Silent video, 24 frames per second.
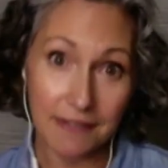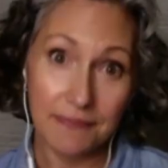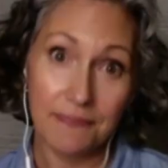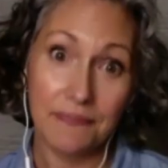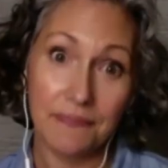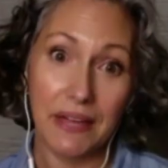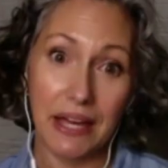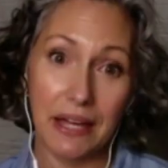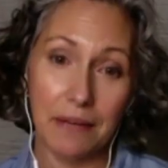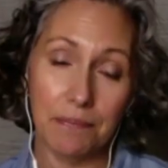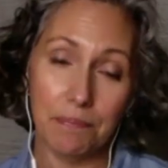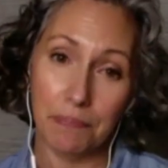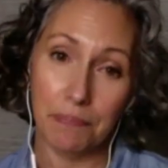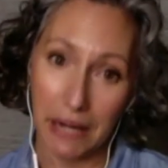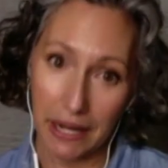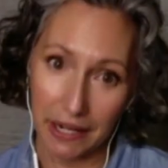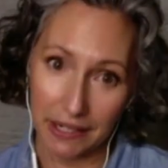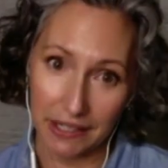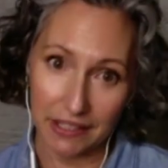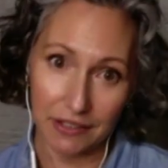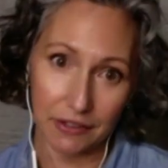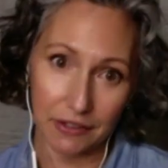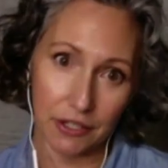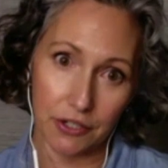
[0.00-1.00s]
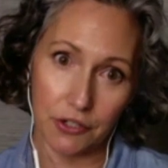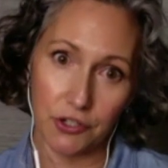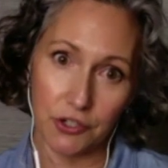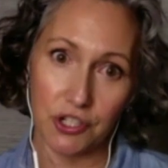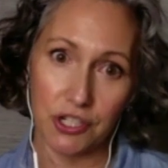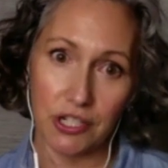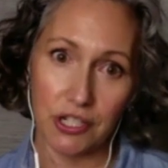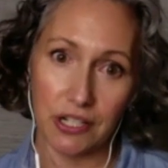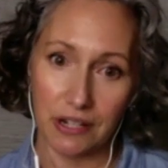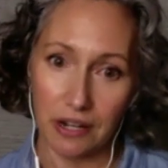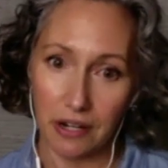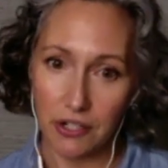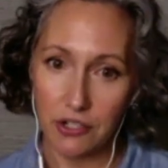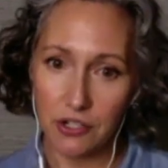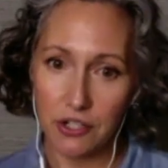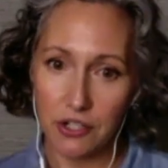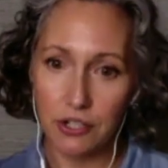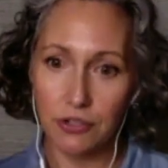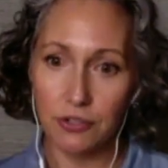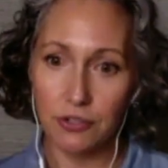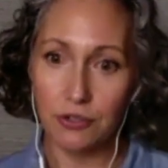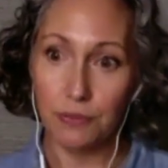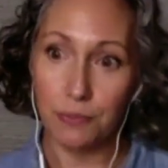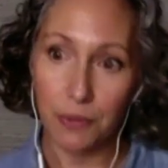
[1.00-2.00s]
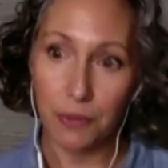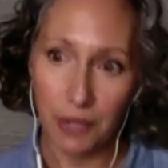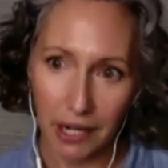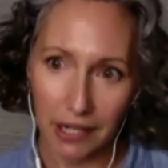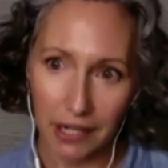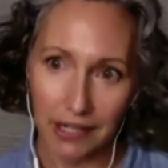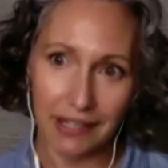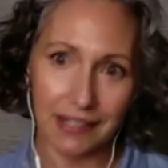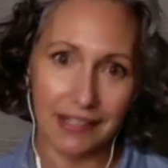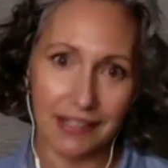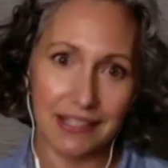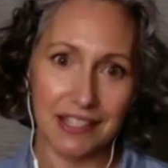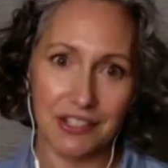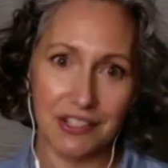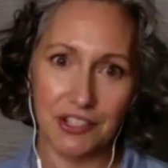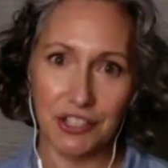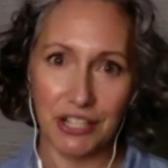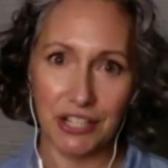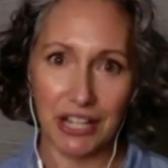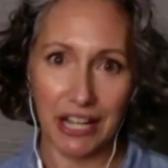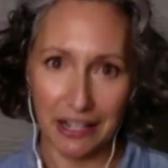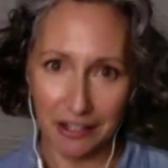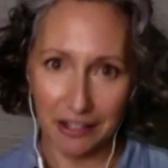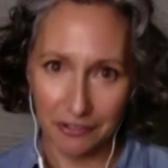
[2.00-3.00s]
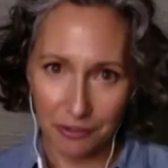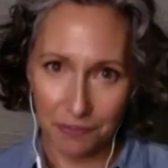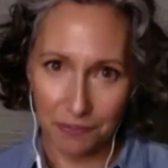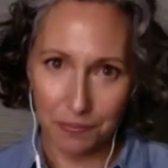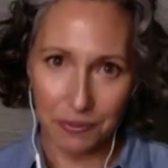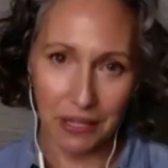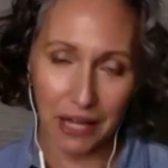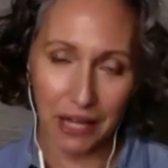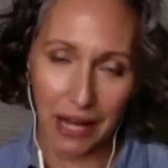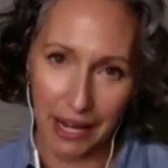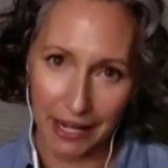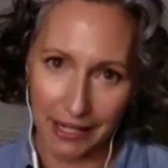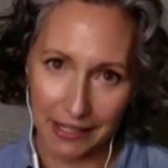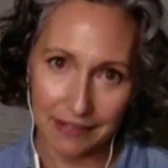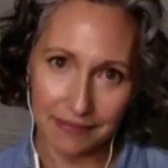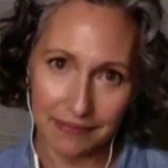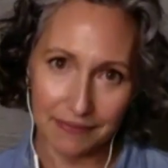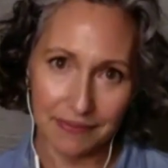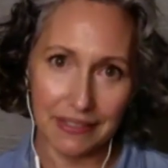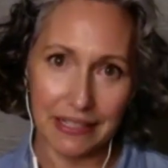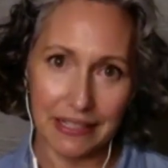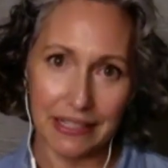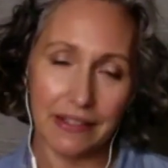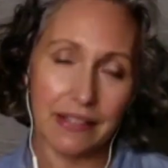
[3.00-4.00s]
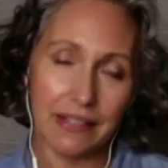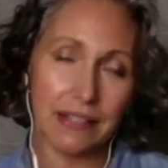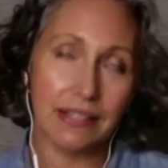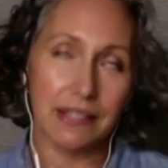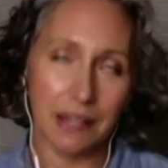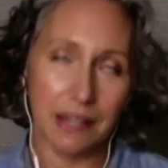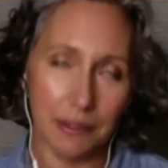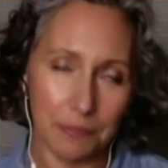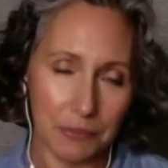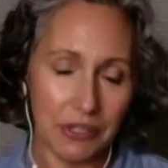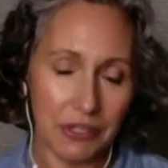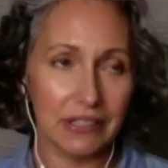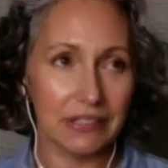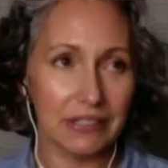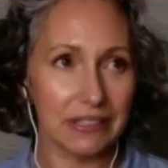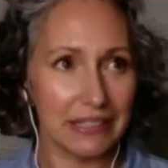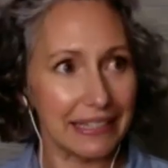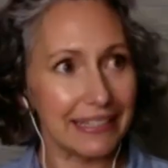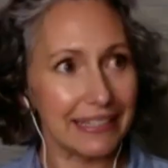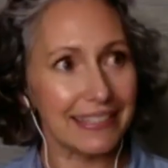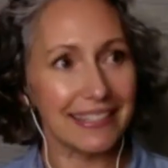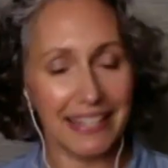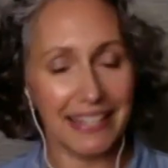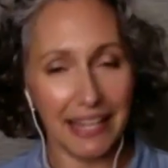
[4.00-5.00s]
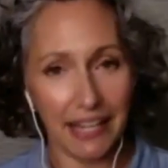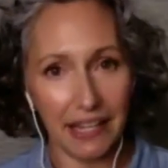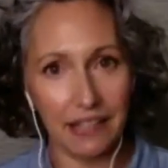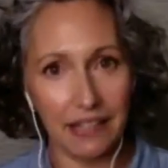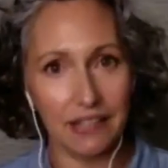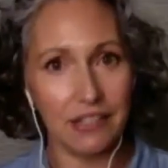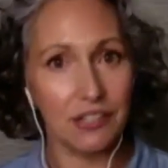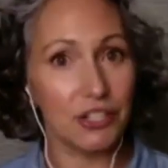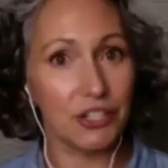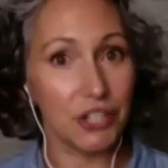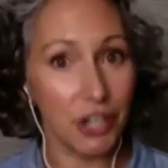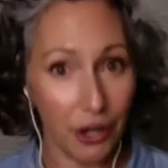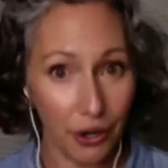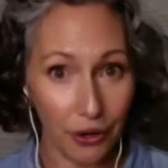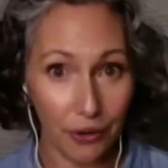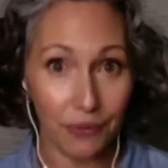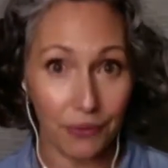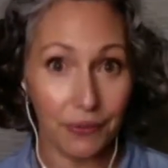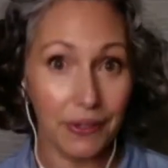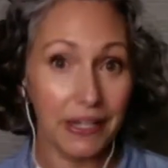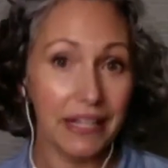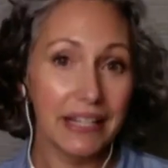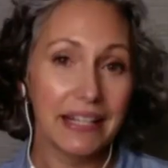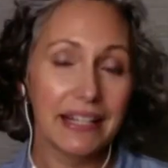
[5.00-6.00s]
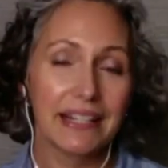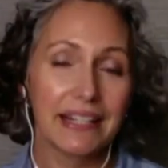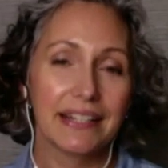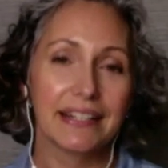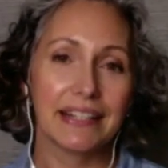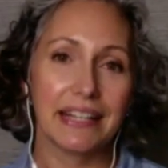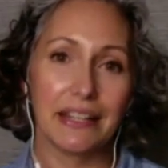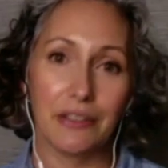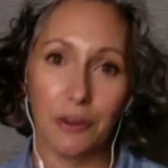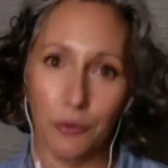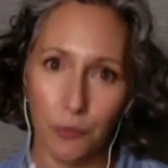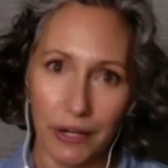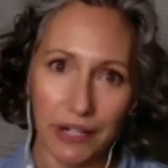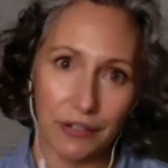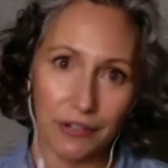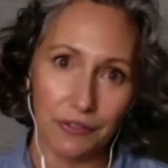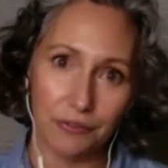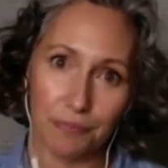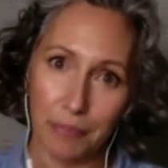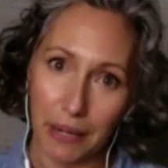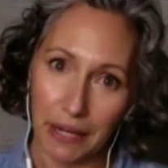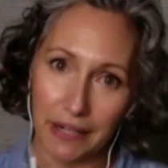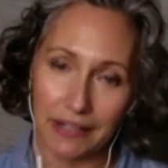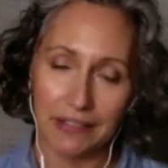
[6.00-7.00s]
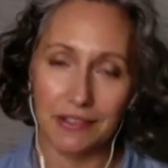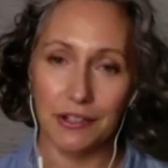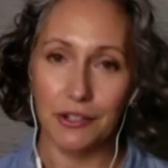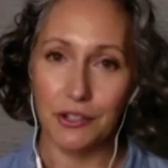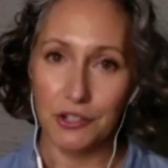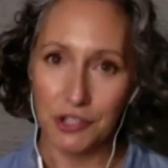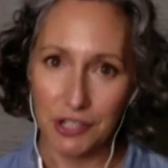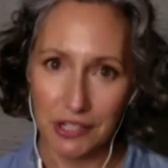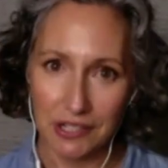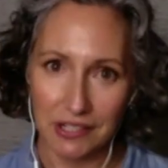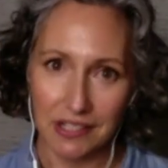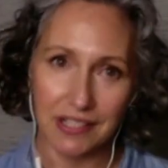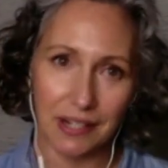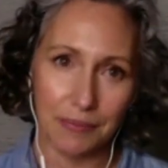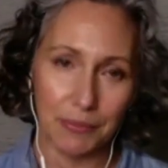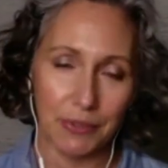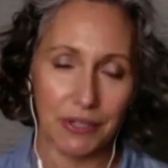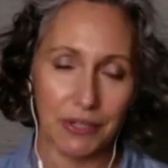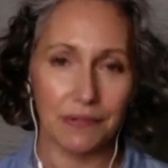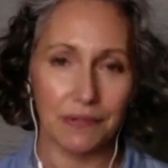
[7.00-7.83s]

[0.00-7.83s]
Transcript: and body mm-hmm. lotion are two products that you kind of apply in the summer, at least head to toe. In the winter, body lotion, summer